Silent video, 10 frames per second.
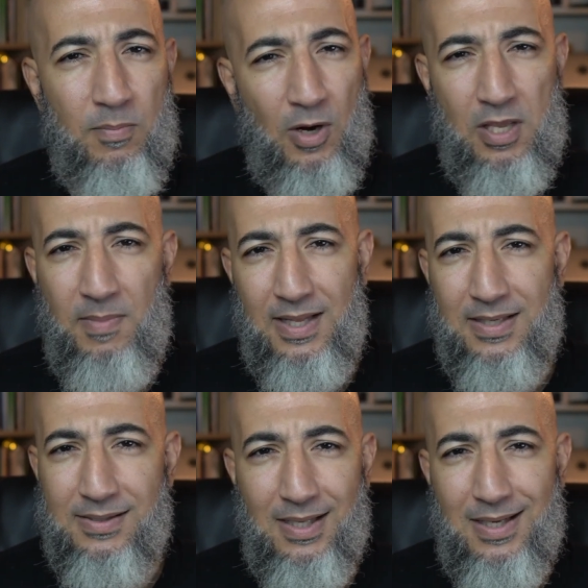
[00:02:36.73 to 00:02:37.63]
Ibrahim
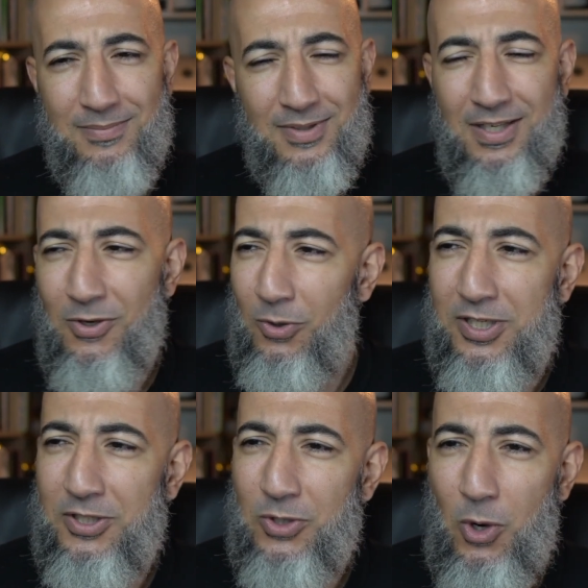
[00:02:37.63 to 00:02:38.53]
alayhi salam didn't
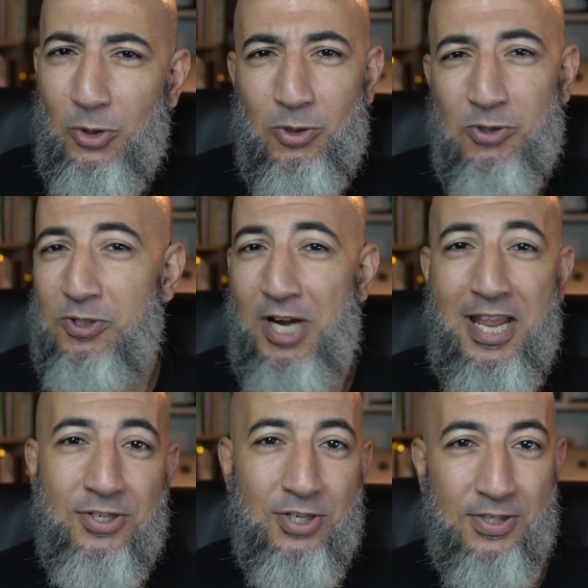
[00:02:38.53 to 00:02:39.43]
only talk to
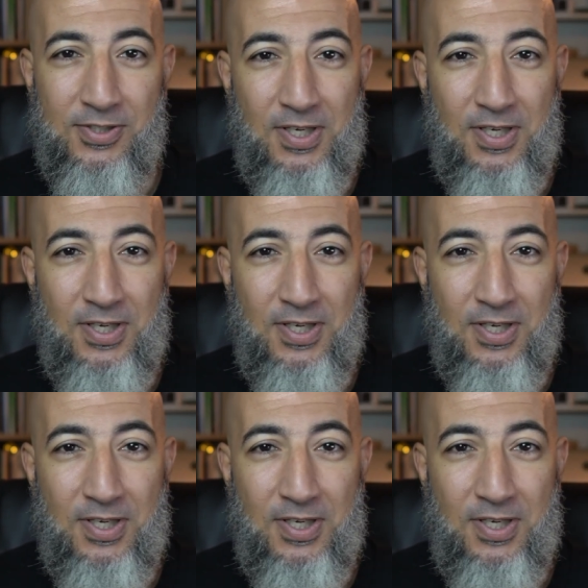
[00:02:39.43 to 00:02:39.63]
strangers,